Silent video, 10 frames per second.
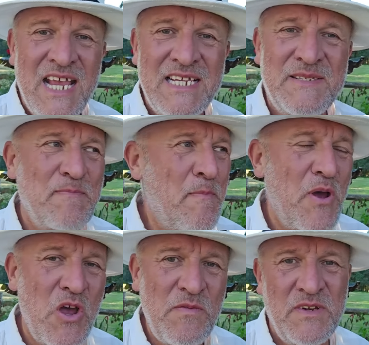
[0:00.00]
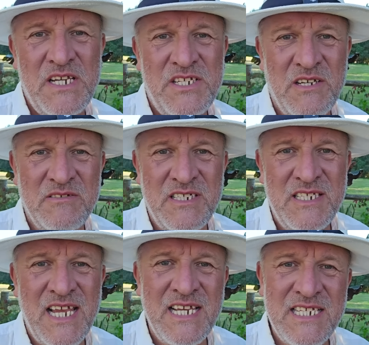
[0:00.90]
It's perfectly
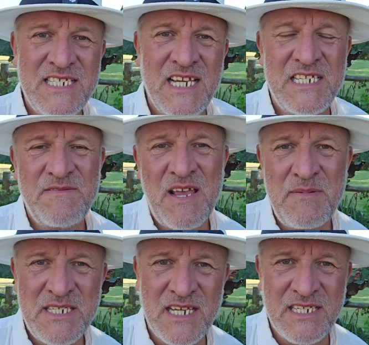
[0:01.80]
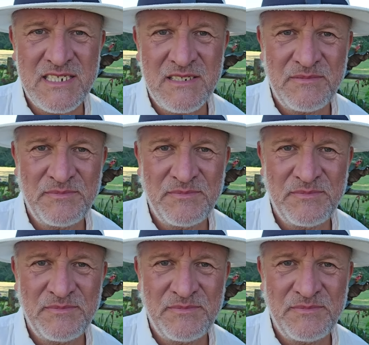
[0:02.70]
sheltered in its native habitat.